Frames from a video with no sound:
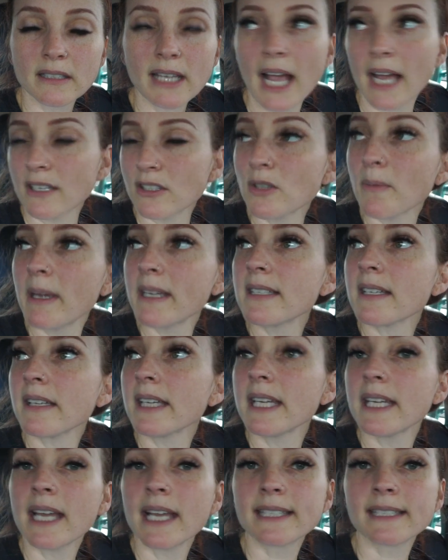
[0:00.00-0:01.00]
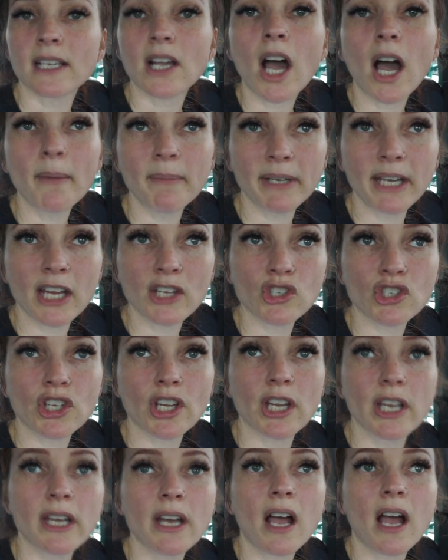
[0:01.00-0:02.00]
yeah, so basically it's a
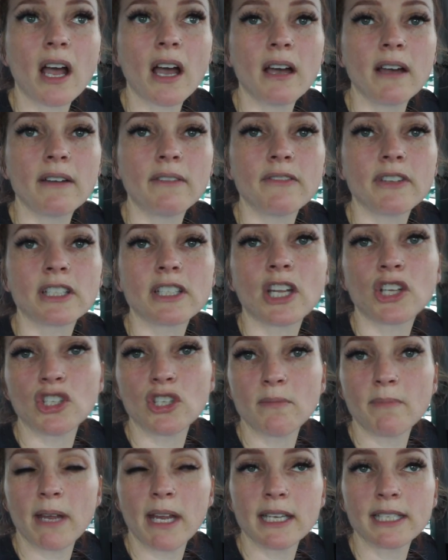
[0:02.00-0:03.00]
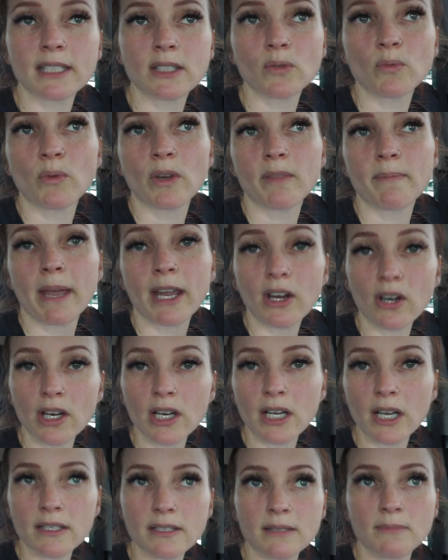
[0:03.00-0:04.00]
combination of touching base with my
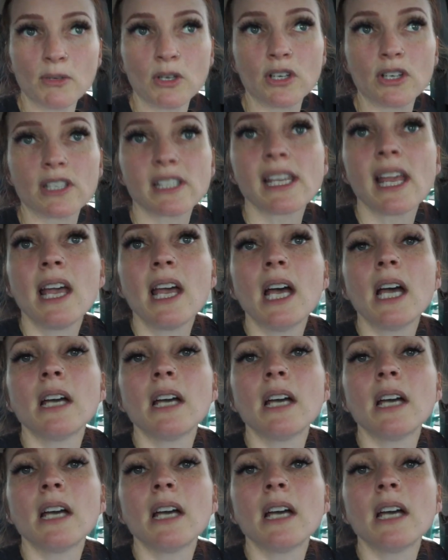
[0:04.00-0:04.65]
current customers,